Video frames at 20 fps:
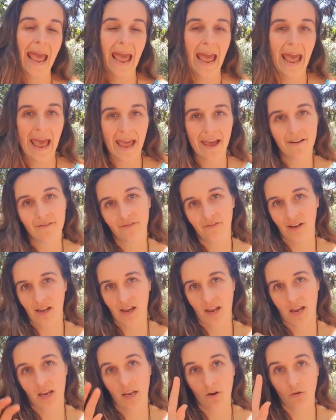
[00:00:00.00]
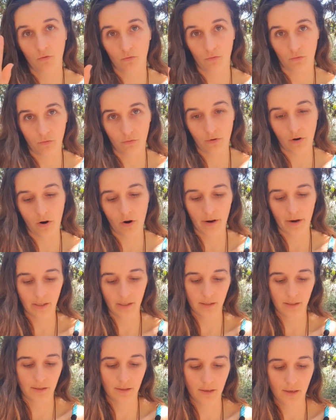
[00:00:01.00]
have a right
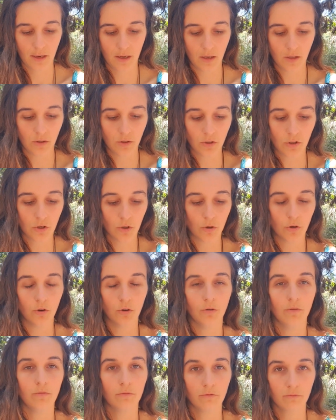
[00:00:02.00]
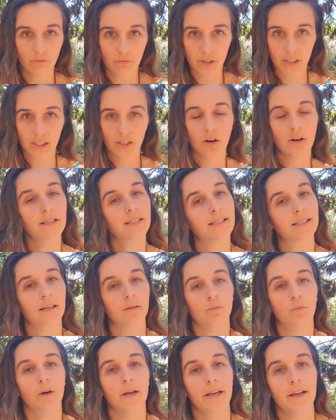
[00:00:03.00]
to reside
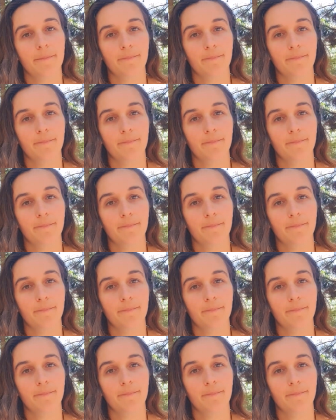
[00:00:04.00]
somewhere,